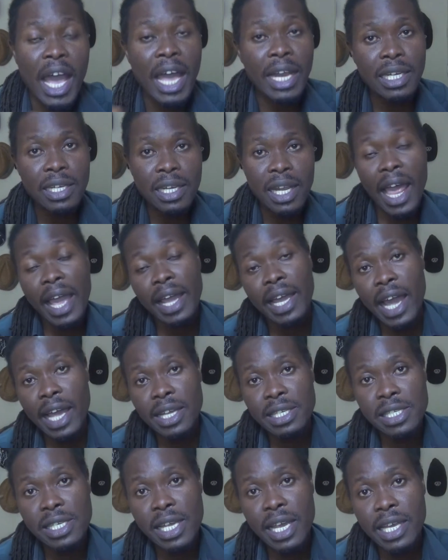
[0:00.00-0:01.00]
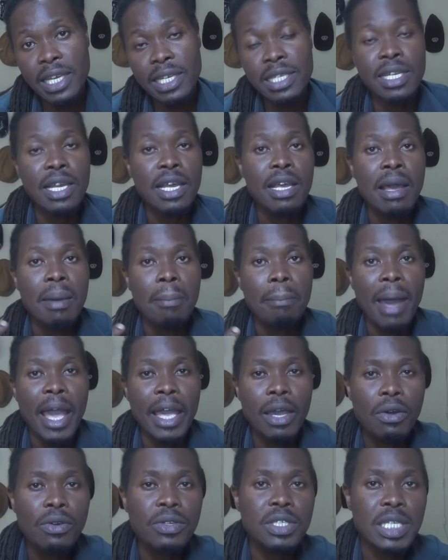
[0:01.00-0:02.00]
and like I said my
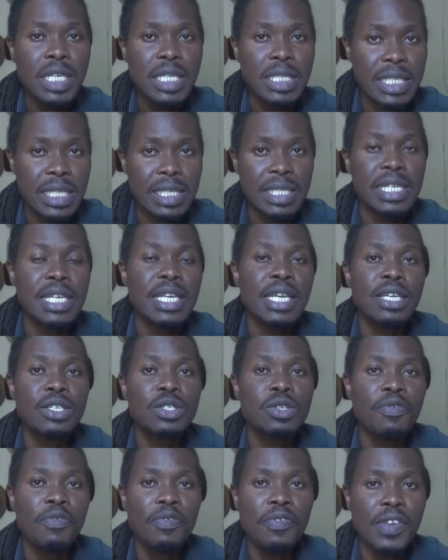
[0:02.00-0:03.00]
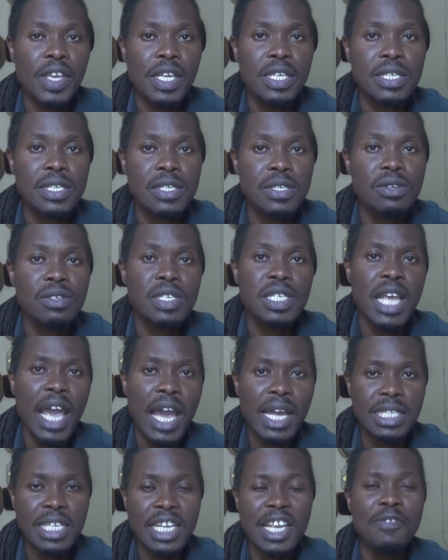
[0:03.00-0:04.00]
content is here to fix society